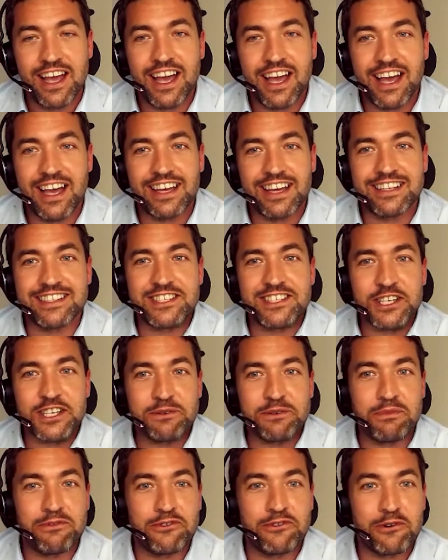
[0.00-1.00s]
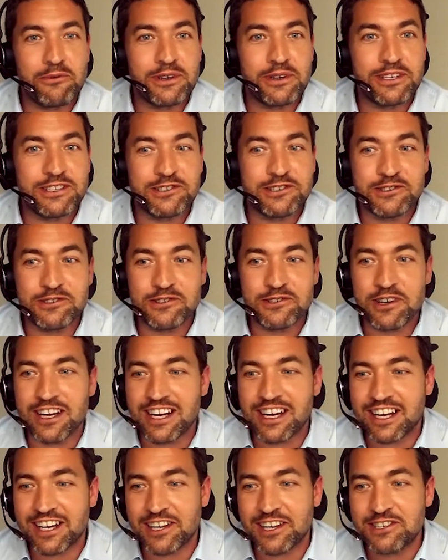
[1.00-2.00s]
And so before we do
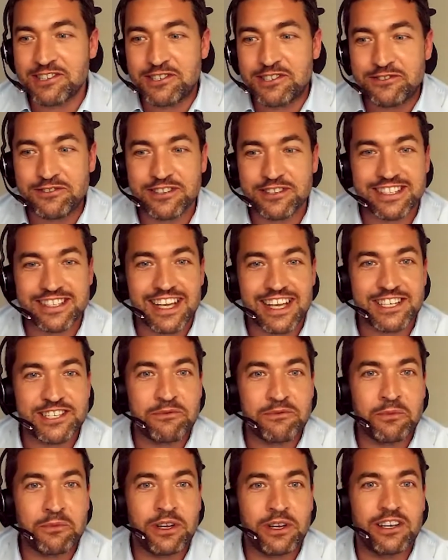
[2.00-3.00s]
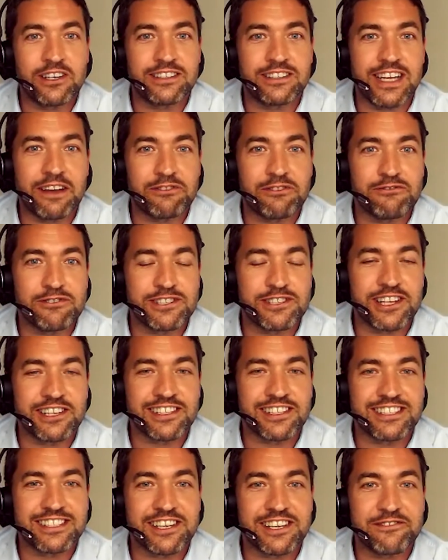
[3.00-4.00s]
close the session, we're going to have the
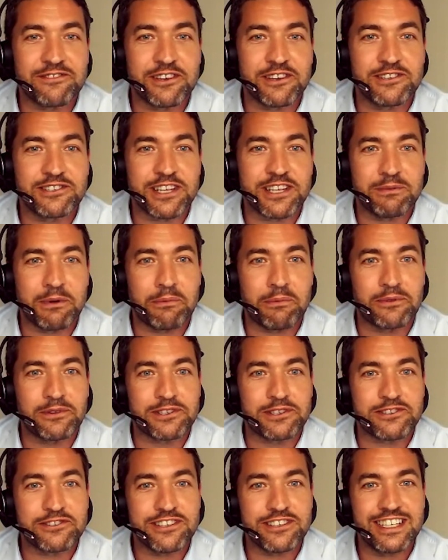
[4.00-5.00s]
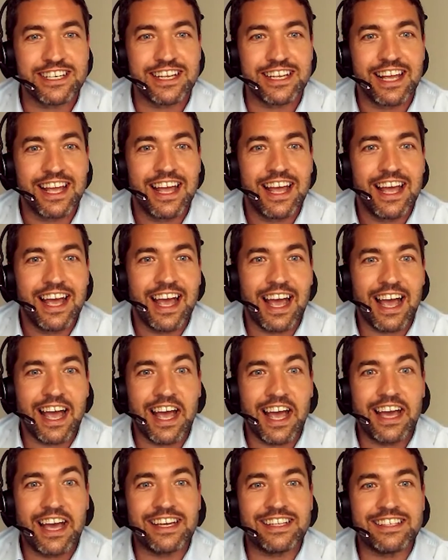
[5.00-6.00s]
results of those come up on the screen.
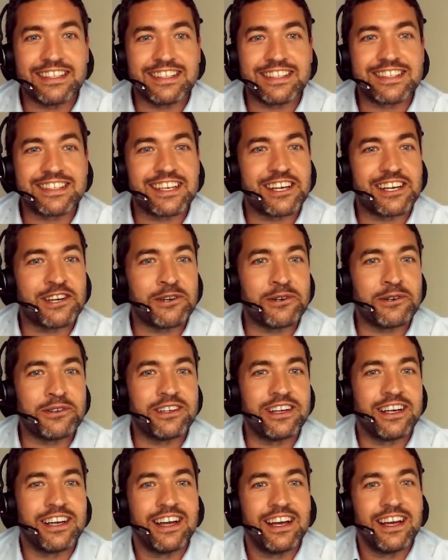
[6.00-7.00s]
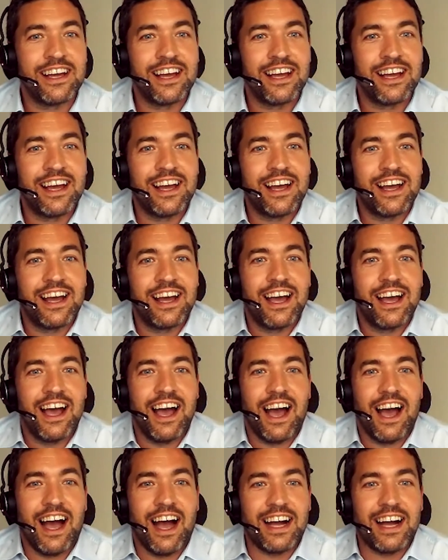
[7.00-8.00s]
And so
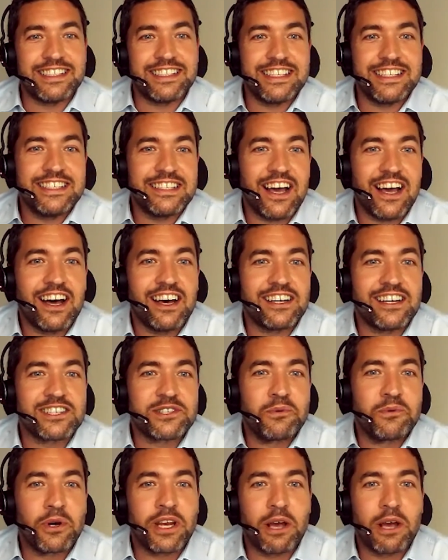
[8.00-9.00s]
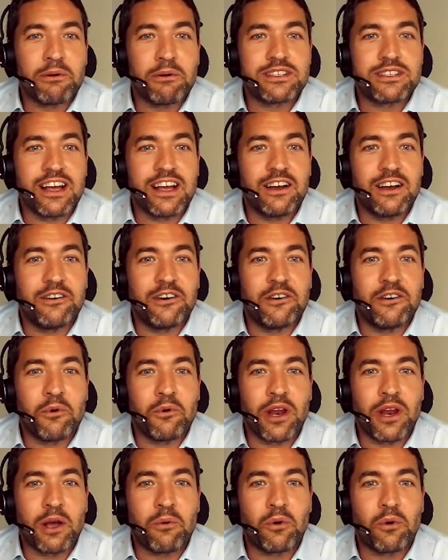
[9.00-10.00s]
I didn't ask what
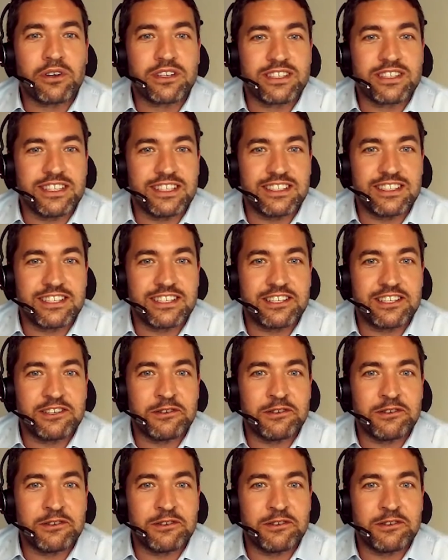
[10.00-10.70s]
I wanted,